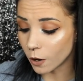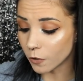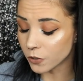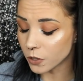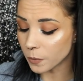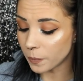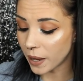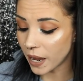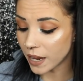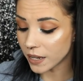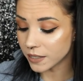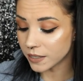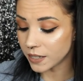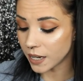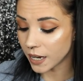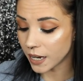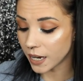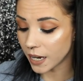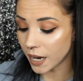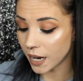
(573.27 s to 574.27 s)
Over the past
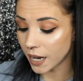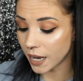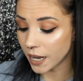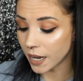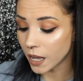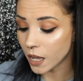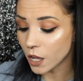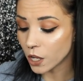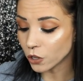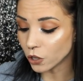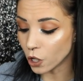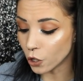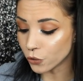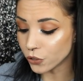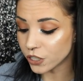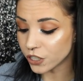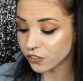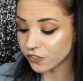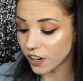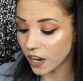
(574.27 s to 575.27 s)
decade,
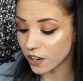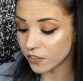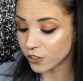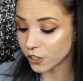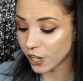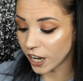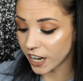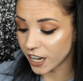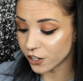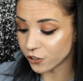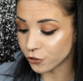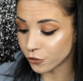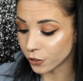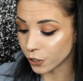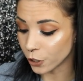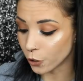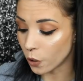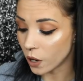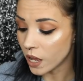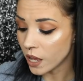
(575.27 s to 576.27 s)
lone survivor
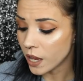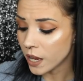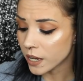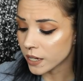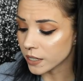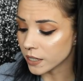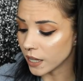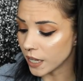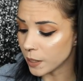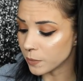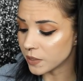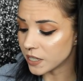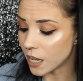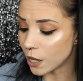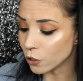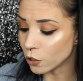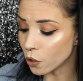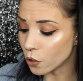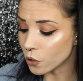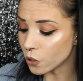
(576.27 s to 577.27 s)
Andrew claims
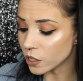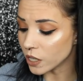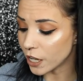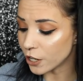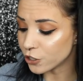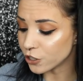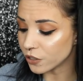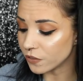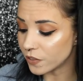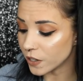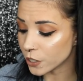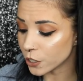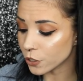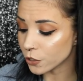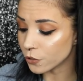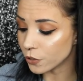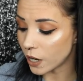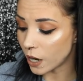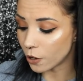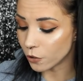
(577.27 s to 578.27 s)
that local legend
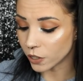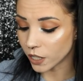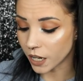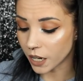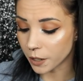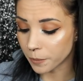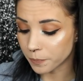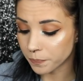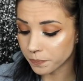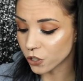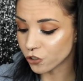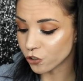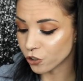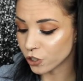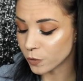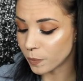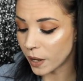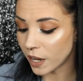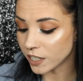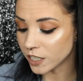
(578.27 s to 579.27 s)
Victor Crowley was
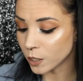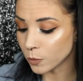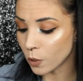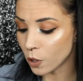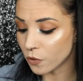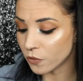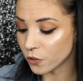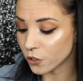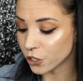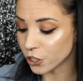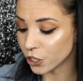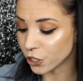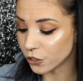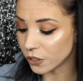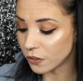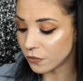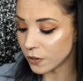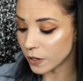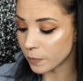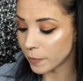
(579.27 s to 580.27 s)
responsible for the
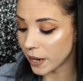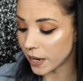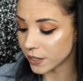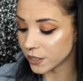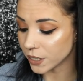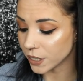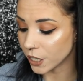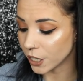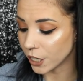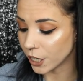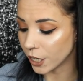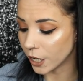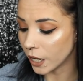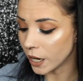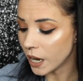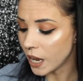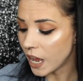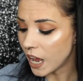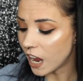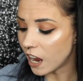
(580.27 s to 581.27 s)
horrific
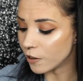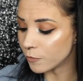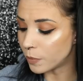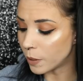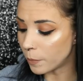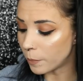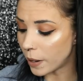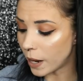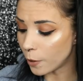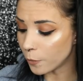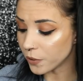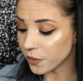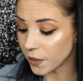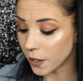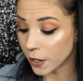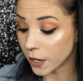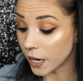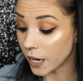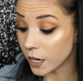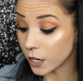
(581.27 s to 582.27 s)
massacre, have been met with
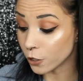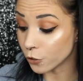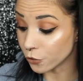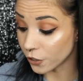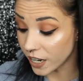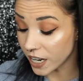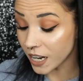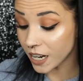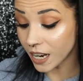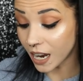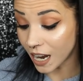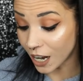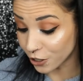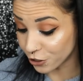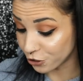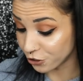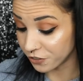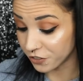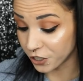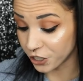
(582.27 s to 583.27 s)
a great
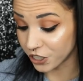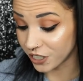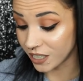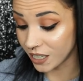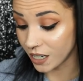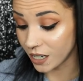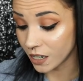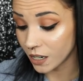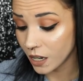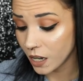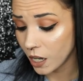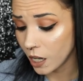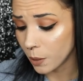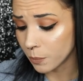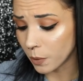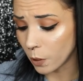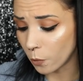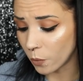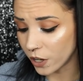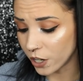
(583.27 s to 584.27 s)
controversy.
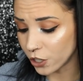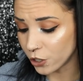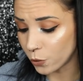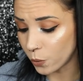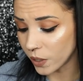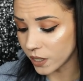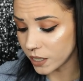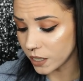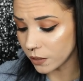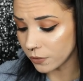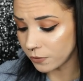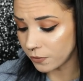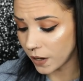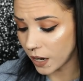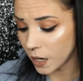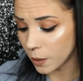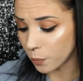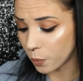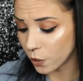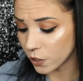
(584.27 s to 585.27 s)
But when a twist of
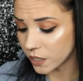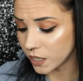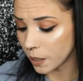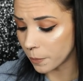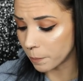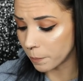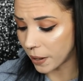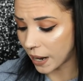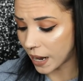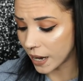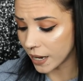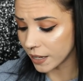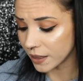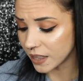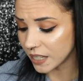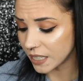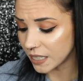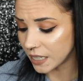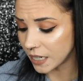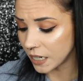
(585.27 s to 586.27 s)
fate puts him back
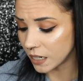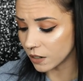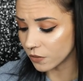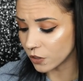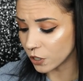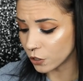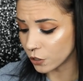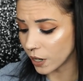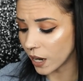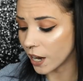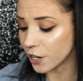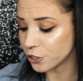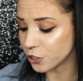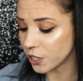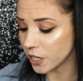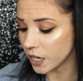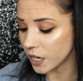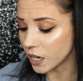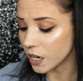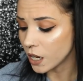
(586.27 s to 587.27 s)
at the scene of the
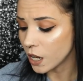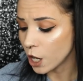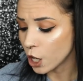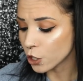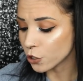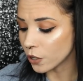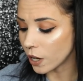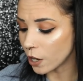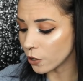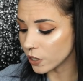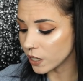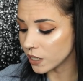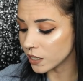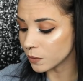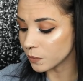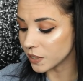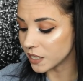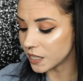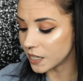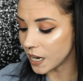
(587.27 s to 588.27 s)
tragedy, Crowley
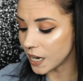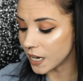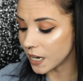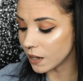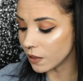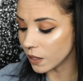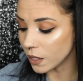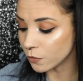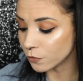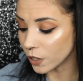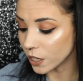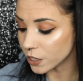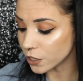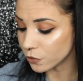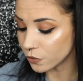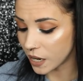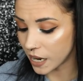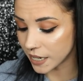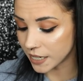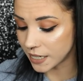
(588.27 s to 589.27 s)
is mistakenly
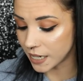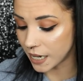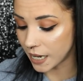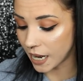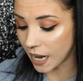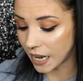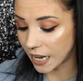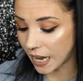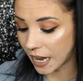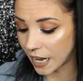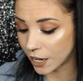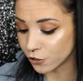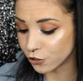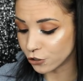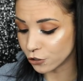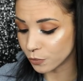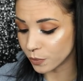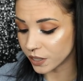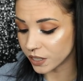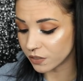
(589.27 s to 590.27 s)
resurrected and
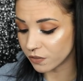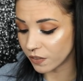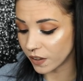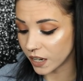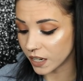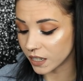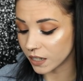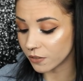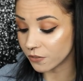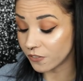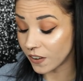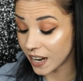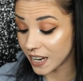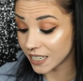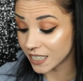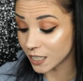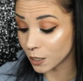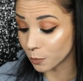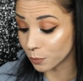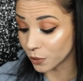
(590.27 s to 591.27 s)
Andrew must
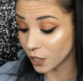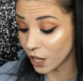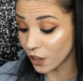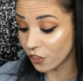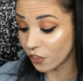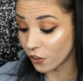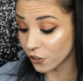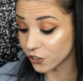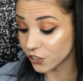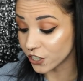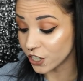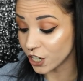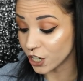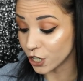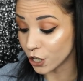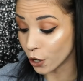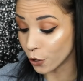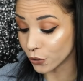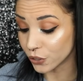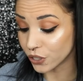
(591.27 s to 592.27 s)
face the
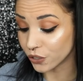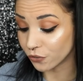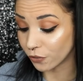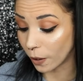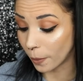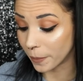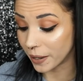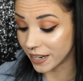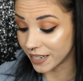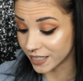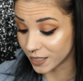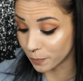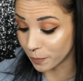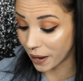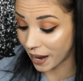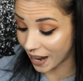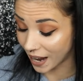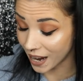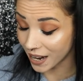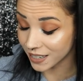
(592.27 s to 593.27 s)
bloodthirsty ghost from his
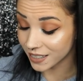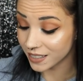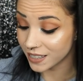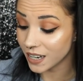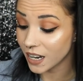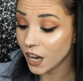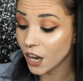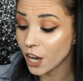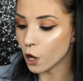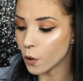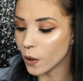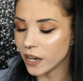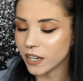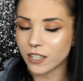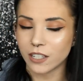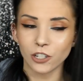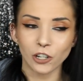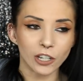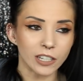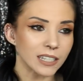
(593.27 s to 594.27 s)
past. So
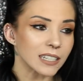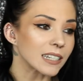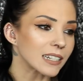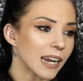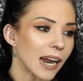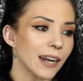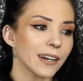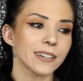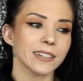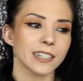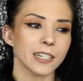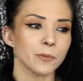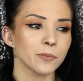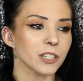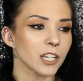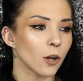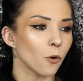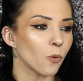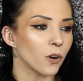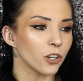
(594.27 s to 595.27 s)
it just kind of
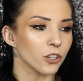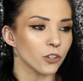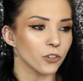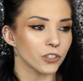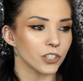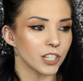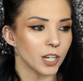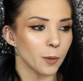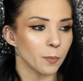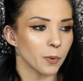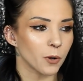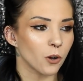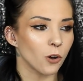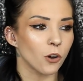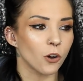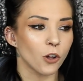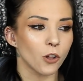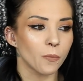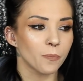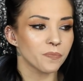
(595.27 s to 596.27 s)
seems like one of those
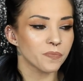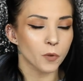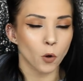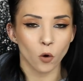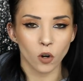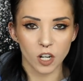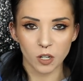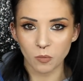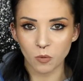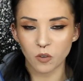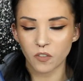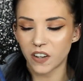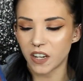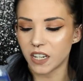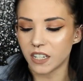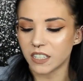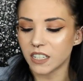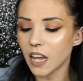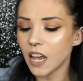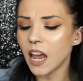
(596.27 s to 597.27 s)
typical horror
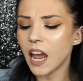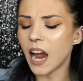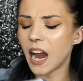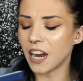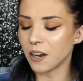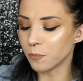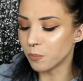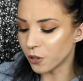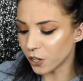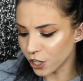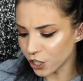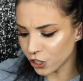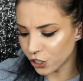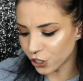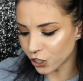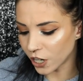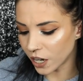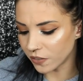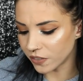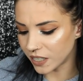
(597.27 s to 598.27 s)
movies. I'm pretty
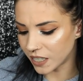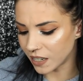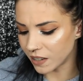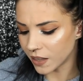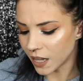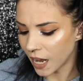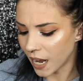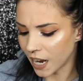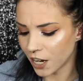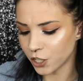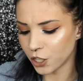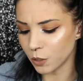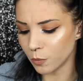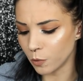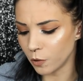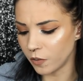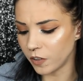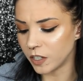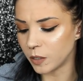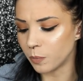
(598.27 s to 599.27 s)
sure I've seen the
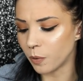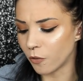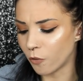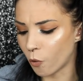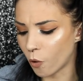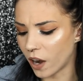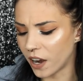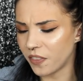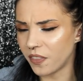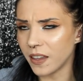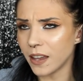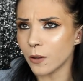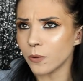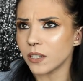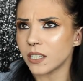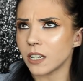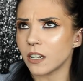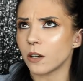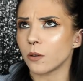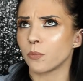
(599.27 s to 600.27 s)
Hatchet movies before. I think
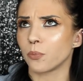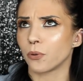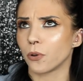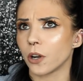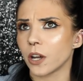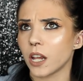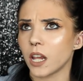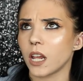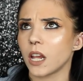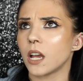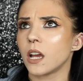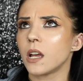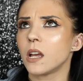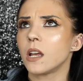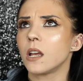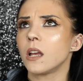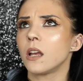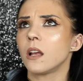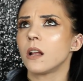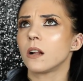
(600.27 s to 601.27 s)
it was in a pretty
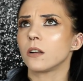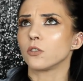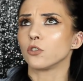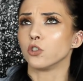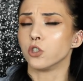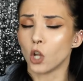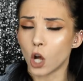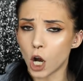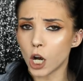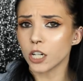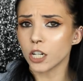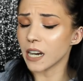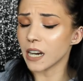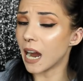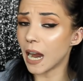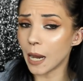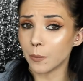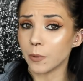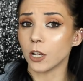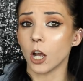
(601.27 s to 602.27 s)
long
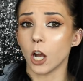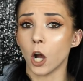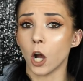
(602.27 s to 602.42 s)
time